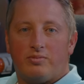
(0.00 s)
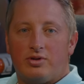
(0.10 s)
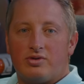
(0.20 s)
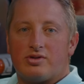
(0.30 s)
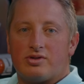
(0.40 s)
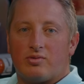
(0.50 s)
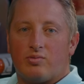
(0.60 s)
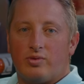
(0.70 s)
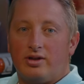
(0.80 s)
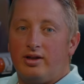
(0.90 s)
abusers are
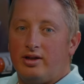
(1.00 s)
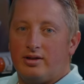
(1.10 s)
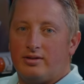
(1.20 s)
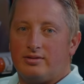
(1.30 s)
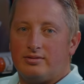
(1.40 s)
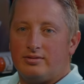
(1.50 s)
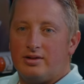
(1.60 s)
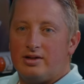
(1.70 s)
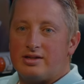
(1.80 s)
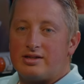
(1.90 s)
really
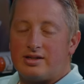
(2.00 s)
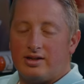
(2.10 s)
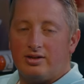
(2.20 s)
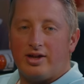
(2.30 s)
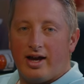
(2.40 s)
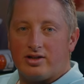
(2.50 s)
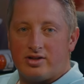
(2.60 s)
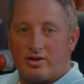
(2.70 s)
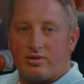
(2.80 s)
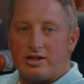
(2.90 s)
skilled at,
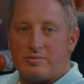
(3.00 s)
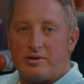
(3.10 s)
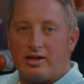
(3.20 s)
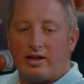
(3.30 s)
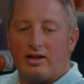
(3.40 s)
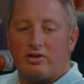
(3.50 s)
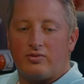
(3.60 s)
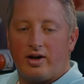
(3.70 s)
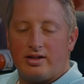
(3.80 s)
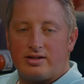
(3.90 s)
generally speaking, is
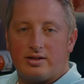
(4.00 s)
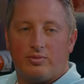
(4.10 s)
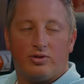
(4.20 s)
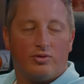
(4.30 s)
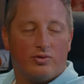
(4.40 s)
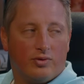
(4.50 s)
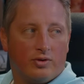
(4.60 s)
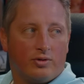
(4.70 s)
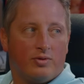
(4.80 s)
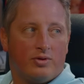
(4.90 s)
finding someone who's
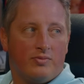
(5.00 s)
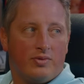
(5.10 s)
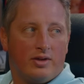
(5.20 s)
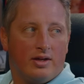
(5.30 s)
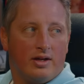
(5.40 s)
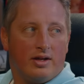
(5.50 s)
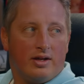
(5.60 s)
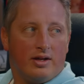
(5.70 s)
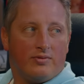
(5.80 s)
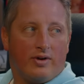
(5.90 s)
vulnerable,
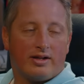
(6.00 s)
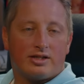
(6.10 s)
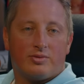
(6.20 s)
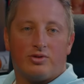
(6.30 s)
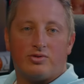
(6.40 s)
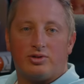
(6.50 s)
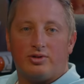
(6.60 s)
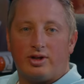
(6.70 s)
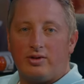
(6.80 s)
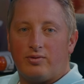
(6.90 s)
finding someone who's
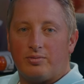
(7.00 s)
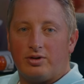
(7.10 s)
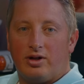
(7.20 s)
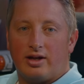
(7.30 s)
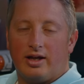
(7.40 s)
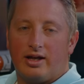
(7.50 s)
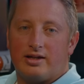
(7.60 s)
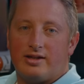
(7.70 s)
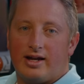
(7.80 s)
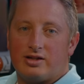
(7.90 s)
looking for belonging and
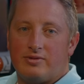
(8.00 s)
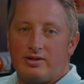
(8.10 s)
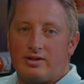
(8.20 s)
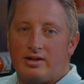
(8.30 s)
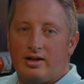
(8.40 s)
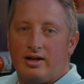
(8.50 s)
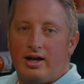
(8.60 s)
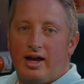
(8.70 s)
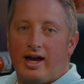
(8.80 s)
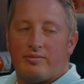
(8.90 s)
attachment,
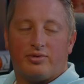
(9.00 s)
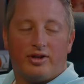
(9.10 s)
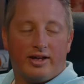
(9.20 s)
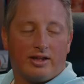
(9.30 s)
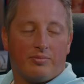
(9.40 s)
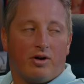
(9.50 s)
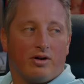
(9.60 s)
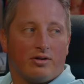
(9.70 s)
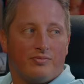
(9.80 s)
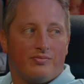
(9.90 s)
and playing the part,